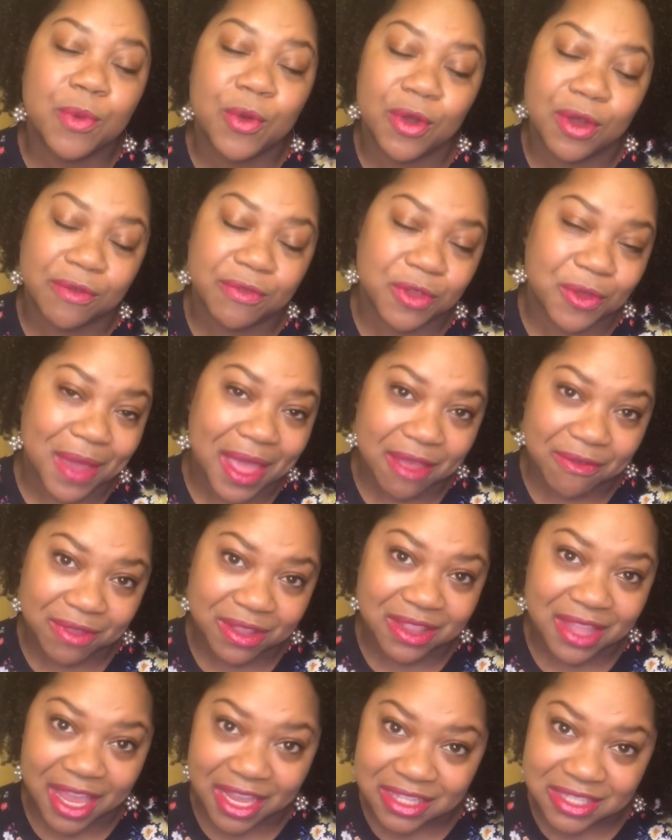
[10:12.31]
or if you
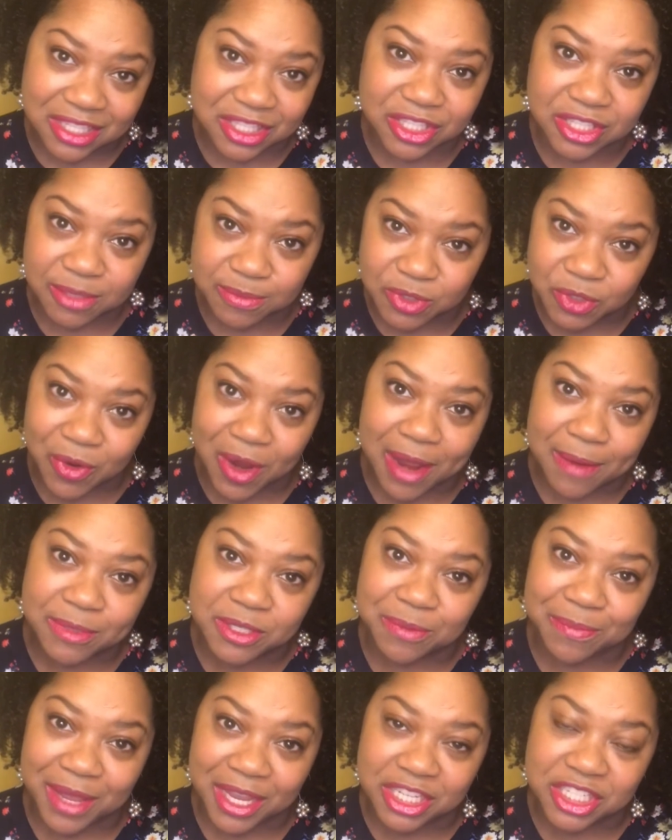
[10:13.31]
haven't liked and subscribed to my